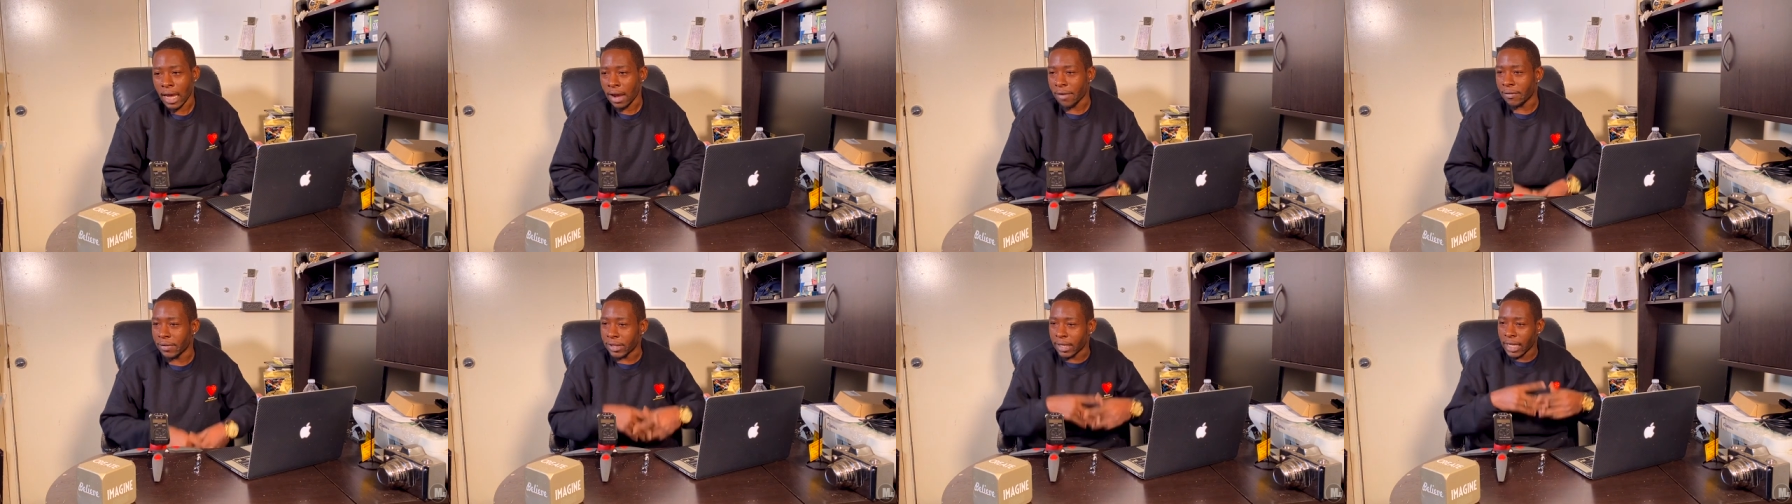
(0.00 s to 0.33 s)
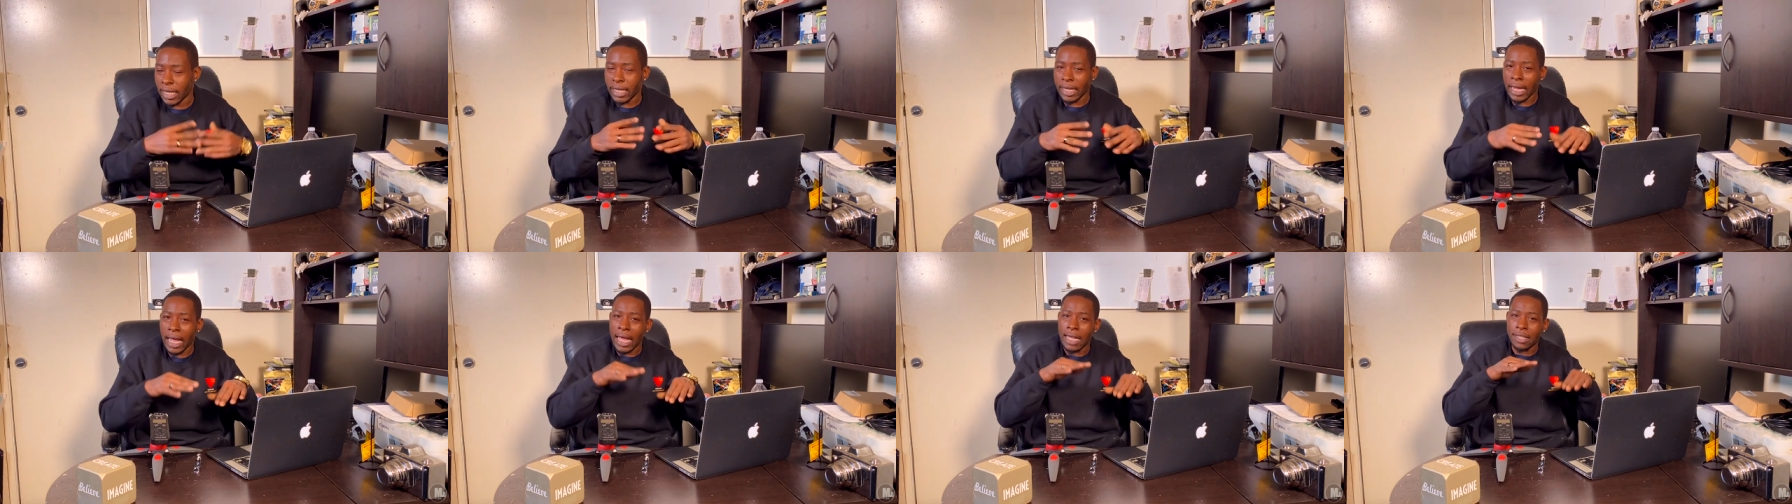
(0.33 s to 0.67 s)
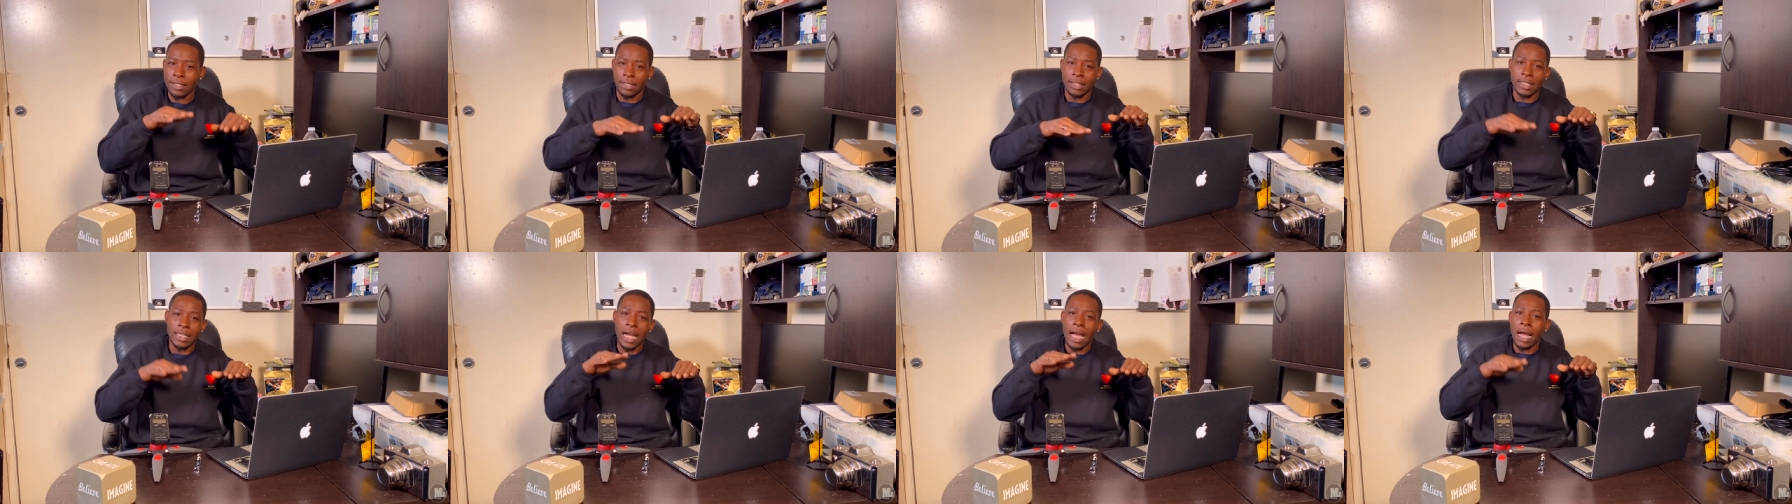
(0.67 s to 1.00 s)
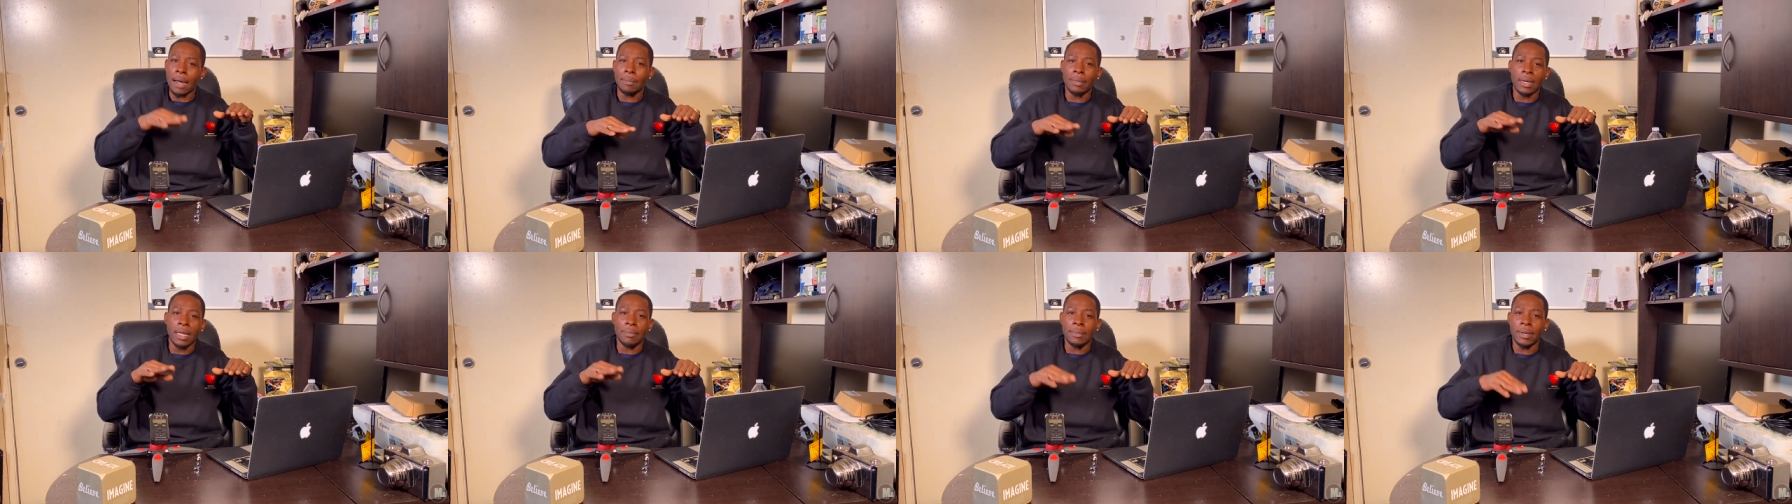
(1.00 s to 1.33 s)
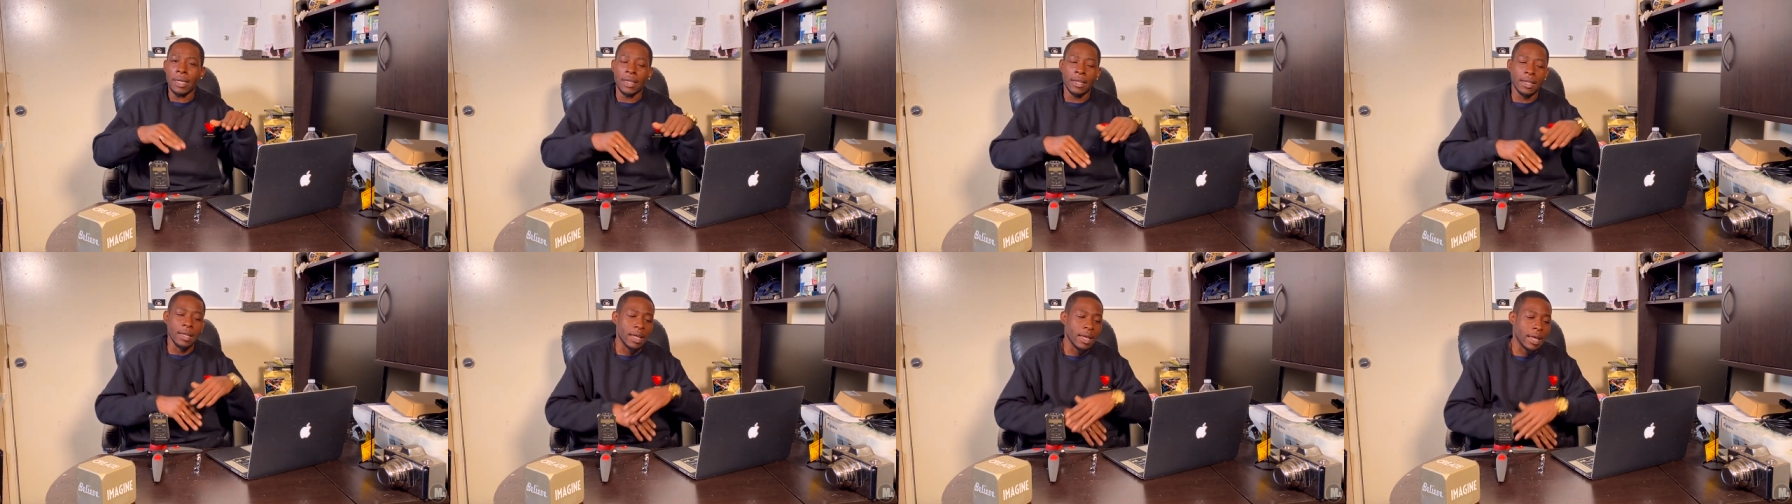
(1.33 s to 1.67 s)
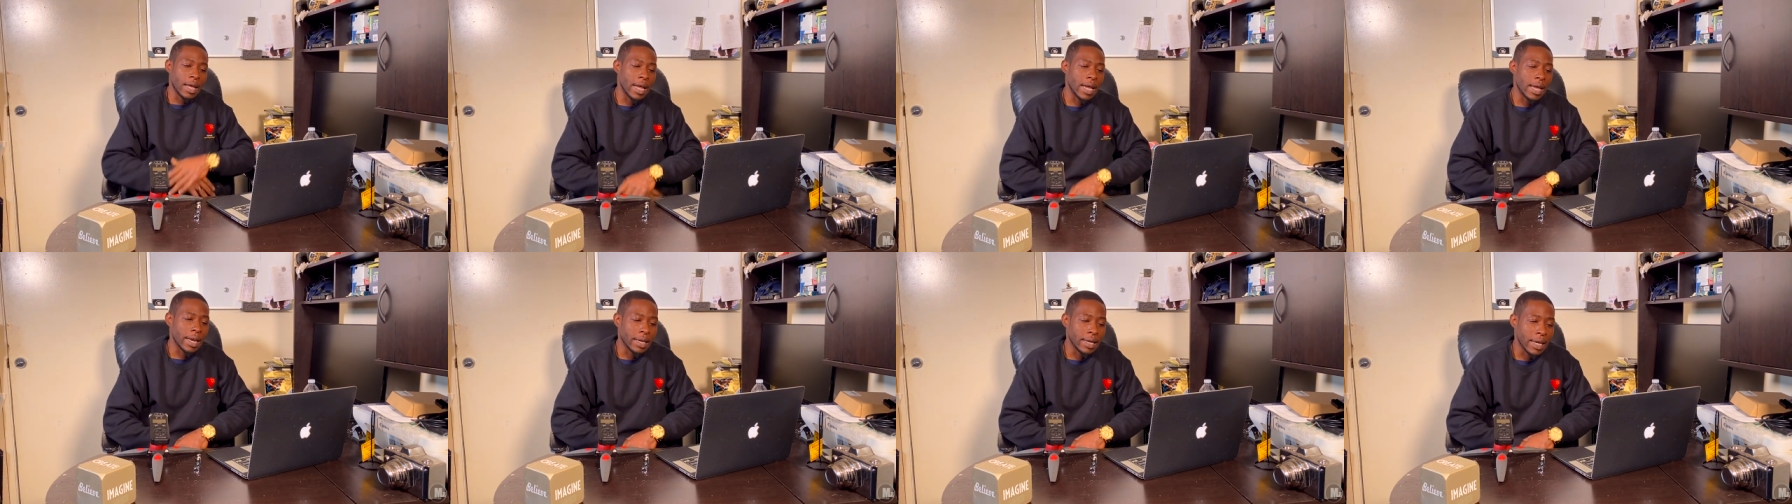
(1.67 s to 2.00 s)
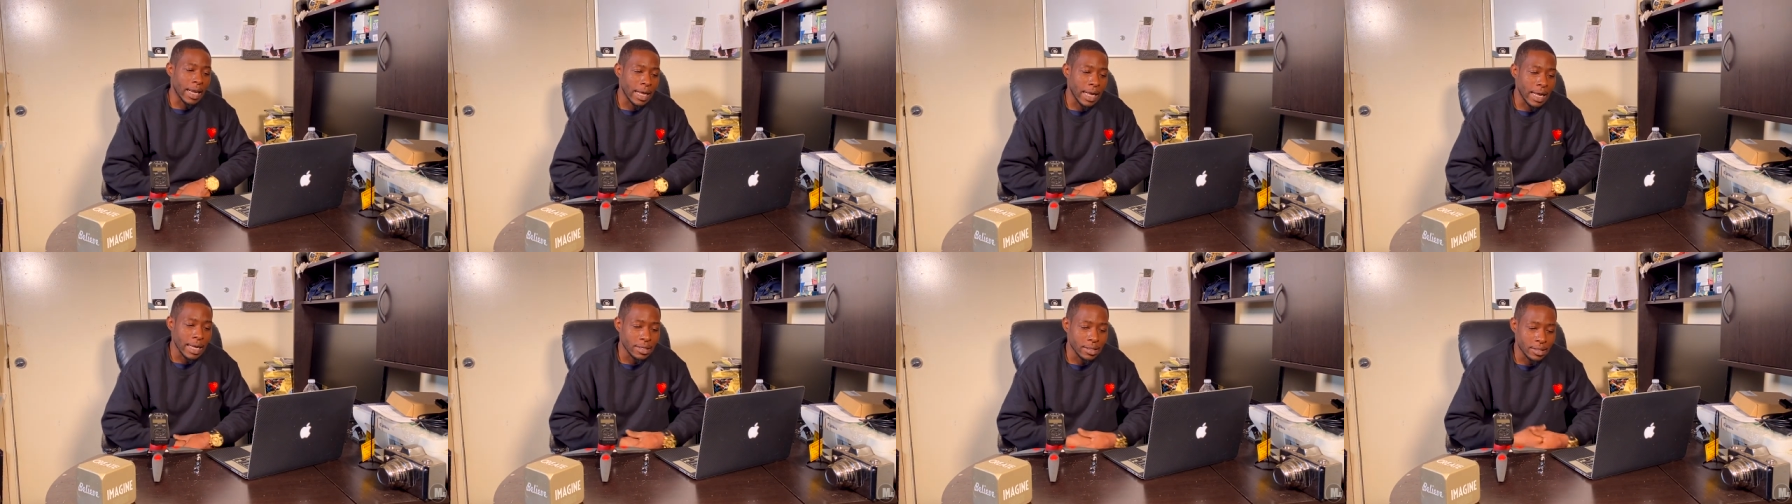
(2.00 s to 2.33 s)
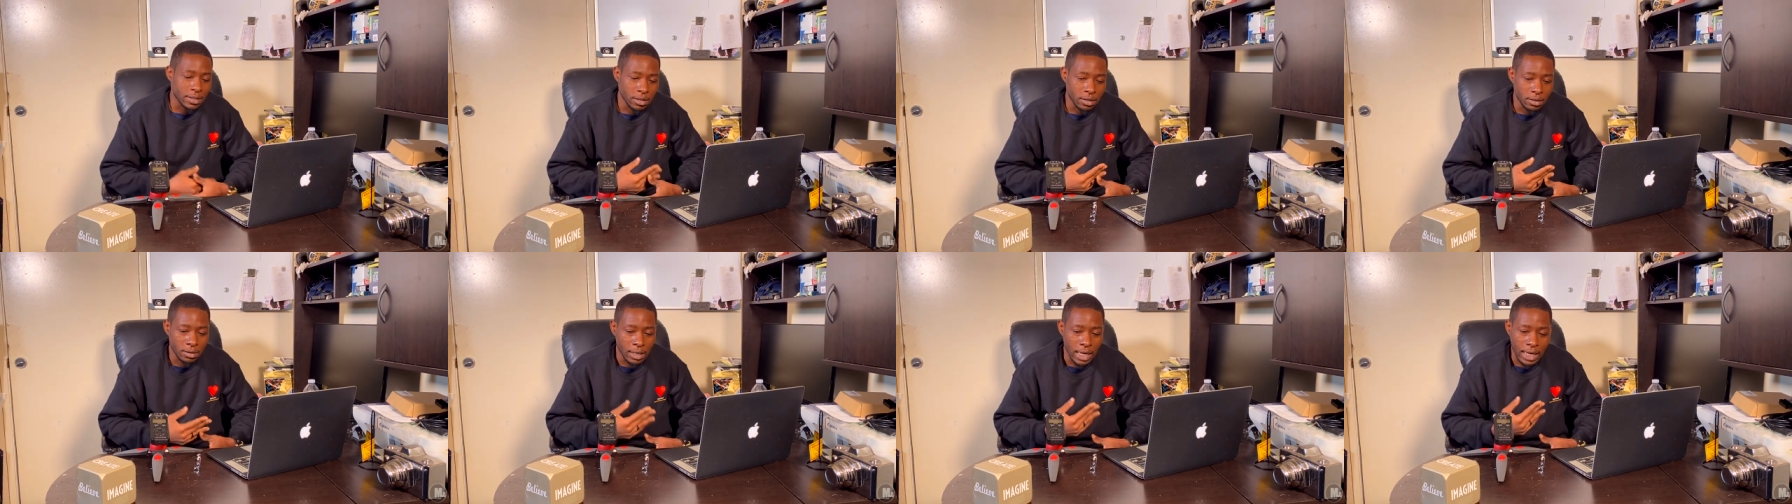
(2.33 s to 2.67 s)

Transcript: everything has a time limit and like I told,